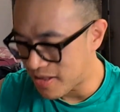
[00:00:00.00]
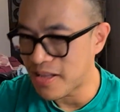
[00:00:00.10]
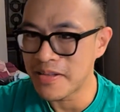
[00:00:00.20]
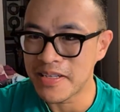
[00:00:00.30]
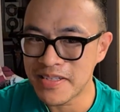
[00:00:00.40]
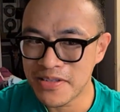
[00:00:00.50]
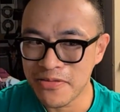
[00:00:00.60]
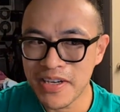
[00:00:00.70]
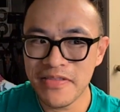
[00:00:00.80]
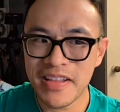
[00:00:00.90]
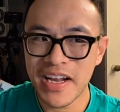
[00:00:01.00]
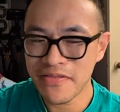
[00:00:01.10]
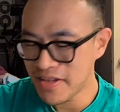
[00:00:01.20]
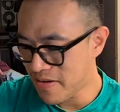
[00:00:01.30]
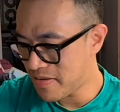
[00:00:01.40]
the storyline
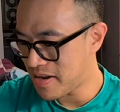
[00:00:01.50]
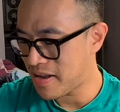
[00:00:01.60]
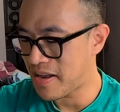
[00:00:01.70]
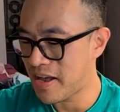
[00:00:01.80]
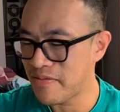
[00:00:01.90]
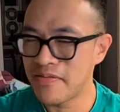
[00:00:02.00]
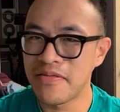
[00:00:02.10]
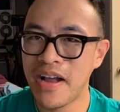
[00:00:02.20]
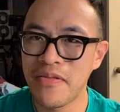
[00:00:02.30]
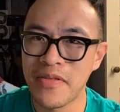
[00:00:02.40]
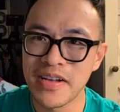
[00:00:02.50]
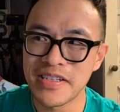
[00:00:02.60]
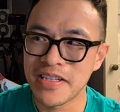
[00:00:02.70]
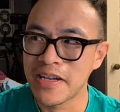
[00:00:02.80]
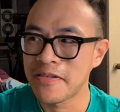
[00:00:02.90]
for that one, I wanted
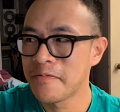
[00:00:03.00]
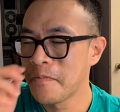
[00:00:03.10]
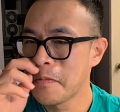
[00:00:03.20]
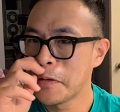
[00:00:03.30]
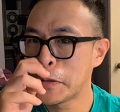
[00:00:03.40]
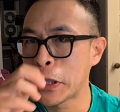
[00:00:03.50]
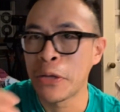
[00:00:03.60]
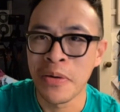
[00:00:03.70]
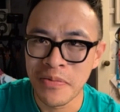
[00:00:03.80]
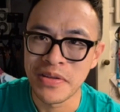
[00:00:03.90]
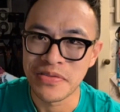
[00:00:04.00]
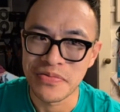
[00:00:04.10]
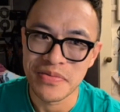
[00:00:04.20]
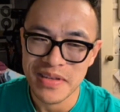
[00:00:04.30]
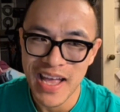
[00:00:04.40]
to like see what was
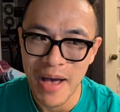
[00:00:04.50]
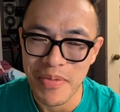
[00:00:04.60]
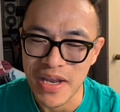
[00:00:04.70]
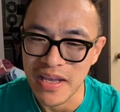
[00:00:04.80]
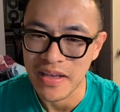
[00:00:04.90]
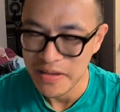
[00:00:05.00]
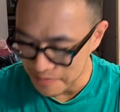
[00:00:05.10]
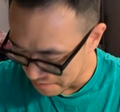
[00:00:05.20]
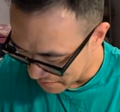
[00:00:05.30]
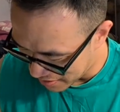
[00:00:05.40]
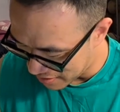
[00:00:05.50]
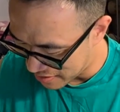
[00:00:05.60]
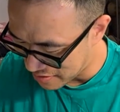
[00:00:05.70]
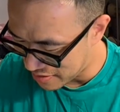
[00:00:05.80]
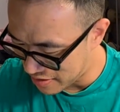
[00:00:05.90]
happening in
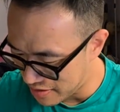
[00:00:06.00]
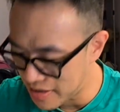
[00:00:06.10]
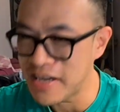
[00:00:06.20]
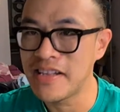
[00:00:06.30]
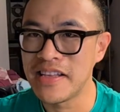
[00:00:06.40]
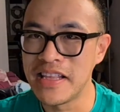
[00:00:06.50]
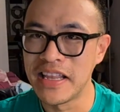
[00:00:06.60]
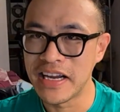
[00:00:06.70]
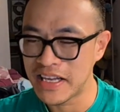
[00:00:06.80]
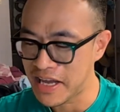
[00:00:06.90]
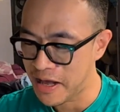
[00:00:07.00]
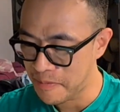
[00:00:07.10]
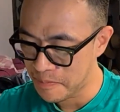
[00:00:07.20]
the in like yeah.